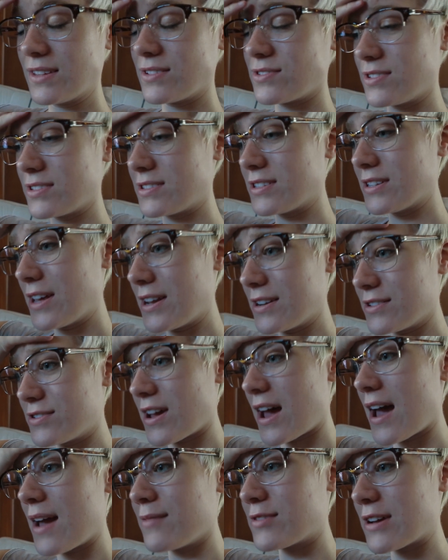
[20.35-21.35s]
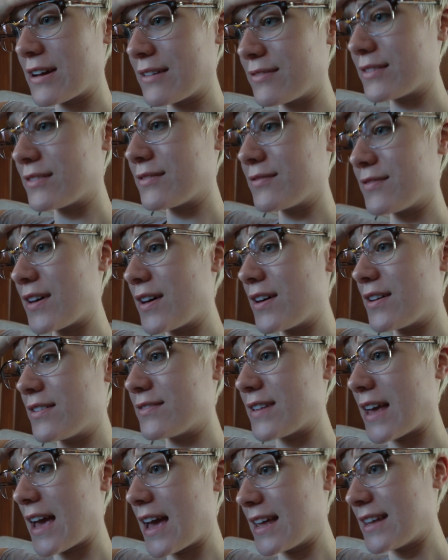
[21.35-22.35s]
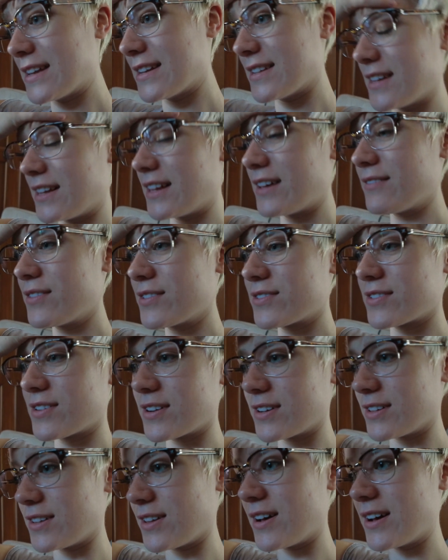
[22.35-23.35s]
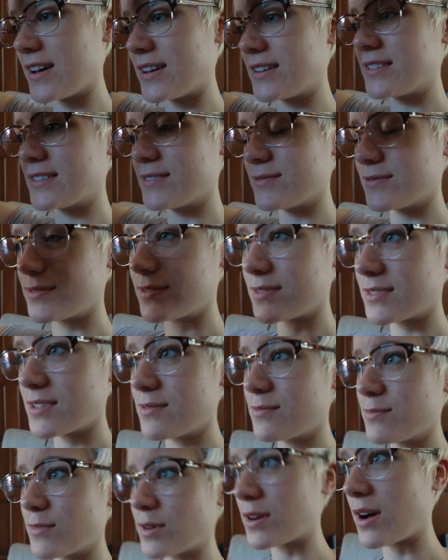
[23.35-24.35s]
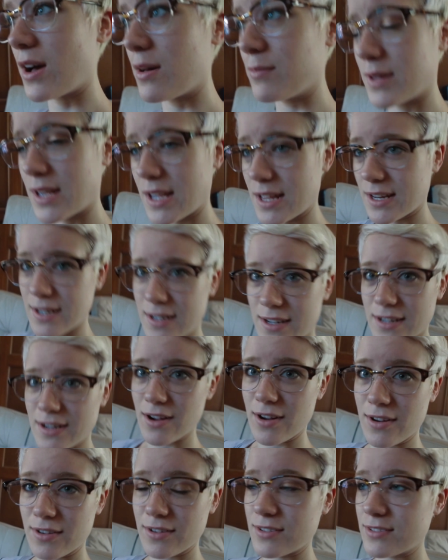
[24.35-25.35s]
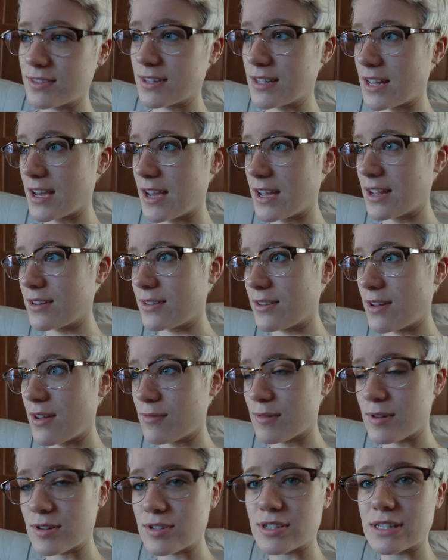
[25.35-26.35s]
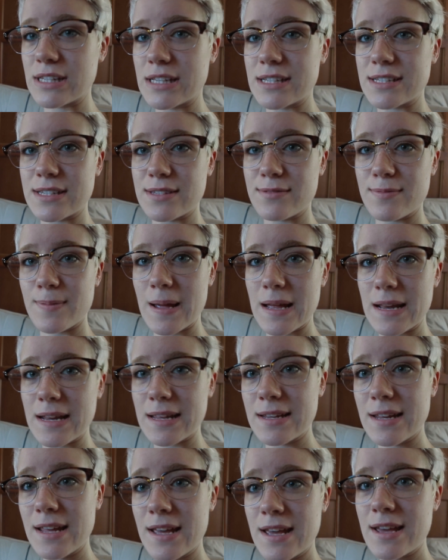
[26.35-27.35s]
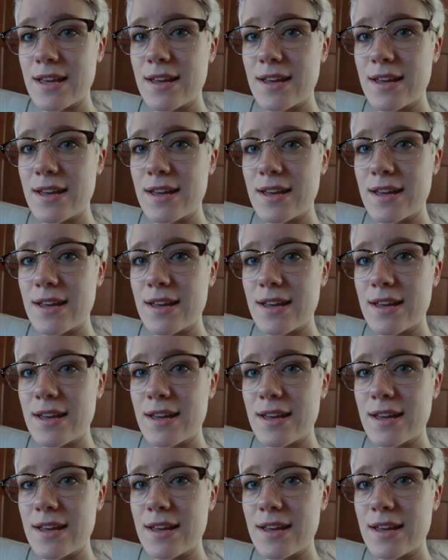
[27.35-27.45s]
There's just a lot of time travel involved, and the levels are a lot more complicated and harder than I had originally anticipated.